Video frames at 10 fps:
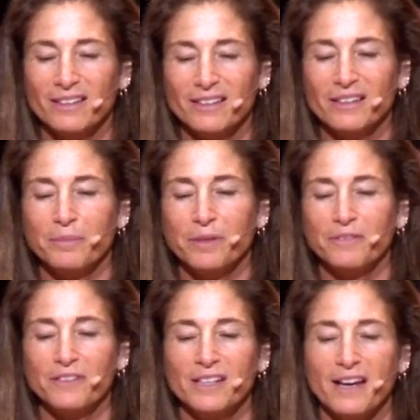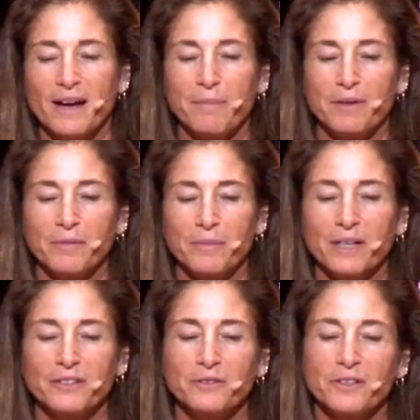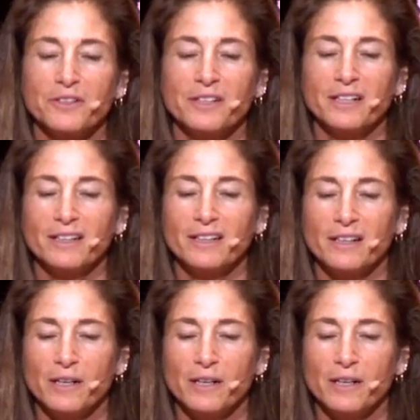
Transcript: the epiphany happened when my daughter Nikki and